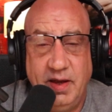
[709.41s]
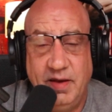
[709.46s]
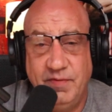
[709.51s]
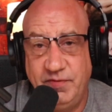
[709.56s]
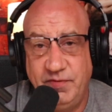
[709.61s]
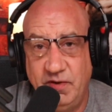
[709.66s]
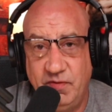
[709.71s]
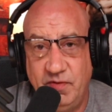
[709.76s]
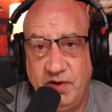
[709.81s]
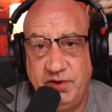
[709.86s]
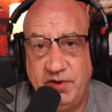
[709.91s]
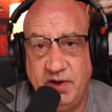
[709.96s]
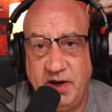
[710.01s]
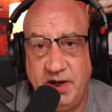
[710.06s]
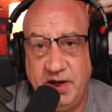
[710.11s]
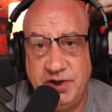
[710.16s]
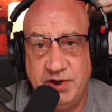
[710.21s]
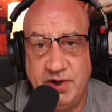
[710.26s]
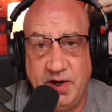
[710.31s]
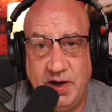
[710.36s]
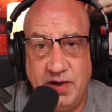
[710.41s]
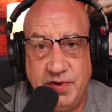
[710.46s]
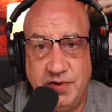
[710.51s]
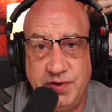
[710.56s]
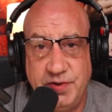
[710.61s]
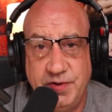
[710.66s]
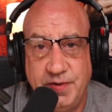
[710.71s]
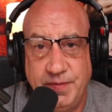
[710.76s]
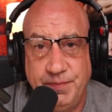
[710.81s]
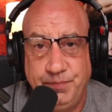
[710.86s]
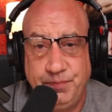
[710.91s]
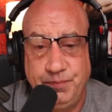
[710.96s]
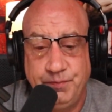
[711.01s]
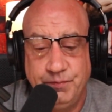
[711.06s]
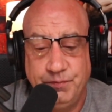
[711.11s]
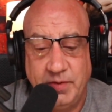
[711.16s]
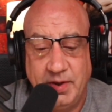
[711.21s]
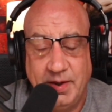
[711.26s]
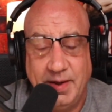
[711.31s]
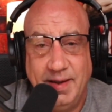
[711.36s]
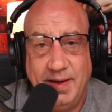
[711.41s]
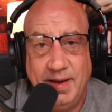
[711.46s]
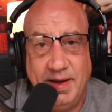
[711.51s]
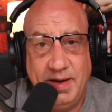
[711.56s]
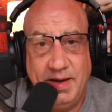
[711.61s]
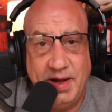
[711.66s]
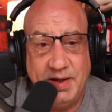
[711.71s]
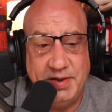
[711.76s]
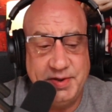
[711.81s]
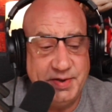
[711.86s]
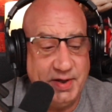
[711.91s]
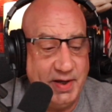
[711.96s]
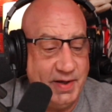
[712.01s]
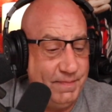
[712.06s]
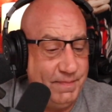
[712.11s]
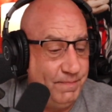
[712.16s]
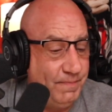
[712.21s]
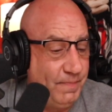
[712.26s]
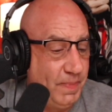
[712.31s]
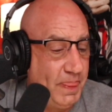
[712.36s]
if there is any change. And that's it.